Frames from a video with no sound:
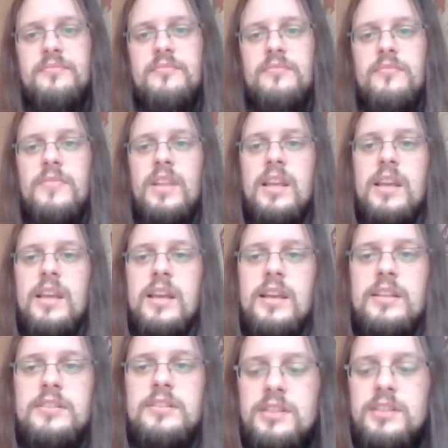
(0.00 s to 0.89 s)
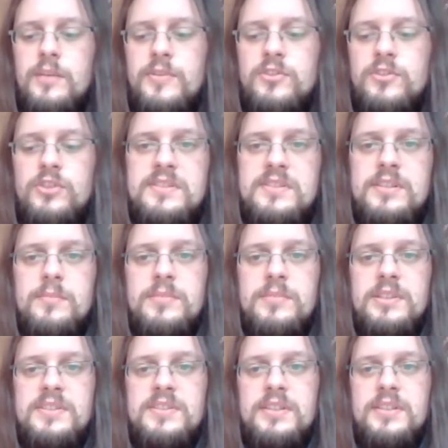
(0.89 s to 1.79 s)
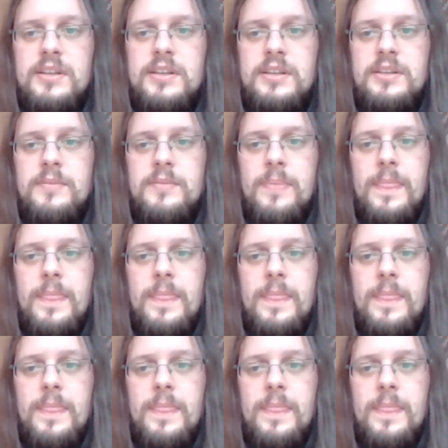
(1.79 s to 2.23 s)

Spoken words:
And here we just simply say